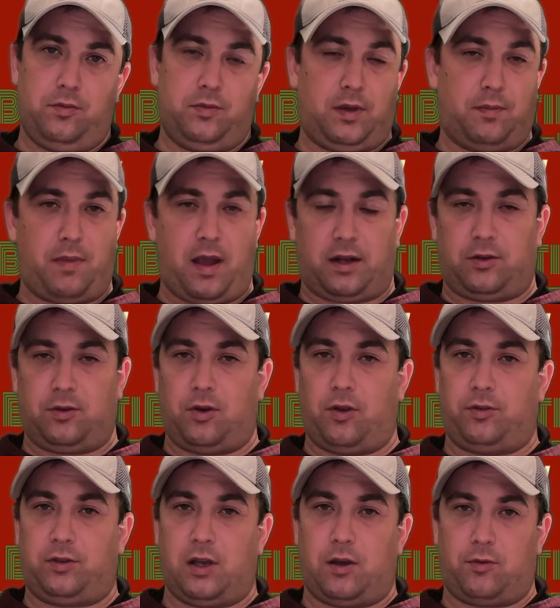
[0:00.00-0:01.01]
get back to your
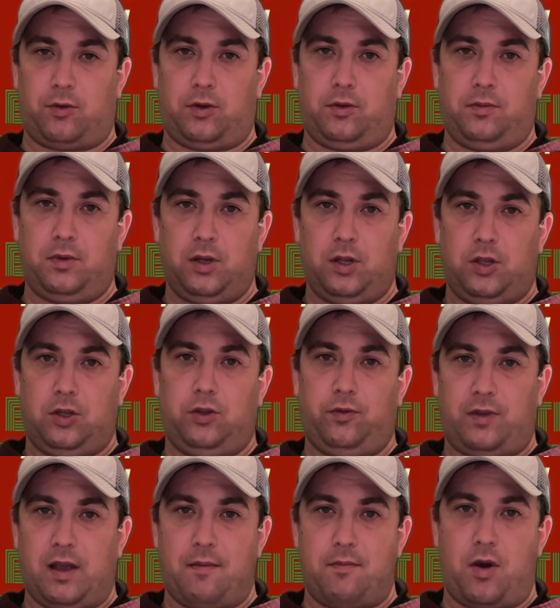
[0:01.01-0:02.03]
hotel room, you've
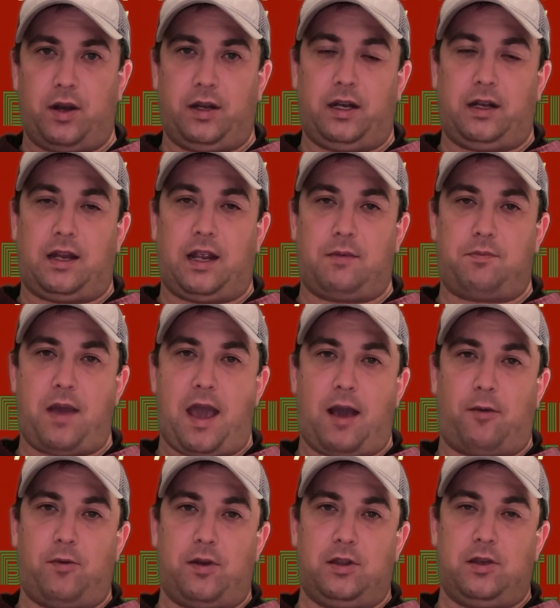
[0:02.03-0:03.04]
got money to take back
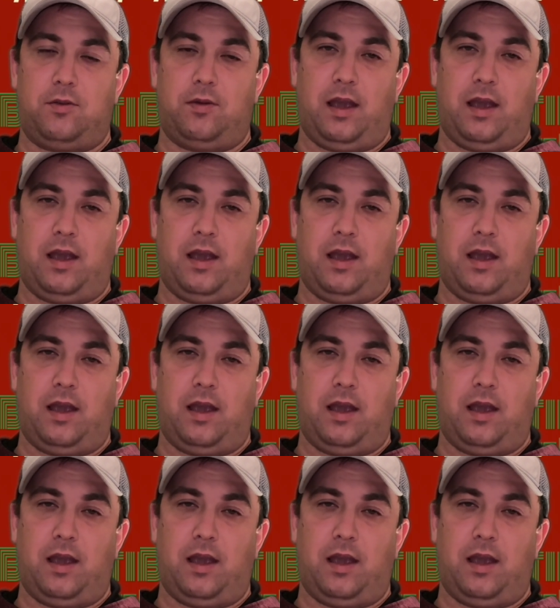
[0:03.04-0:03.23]
with you.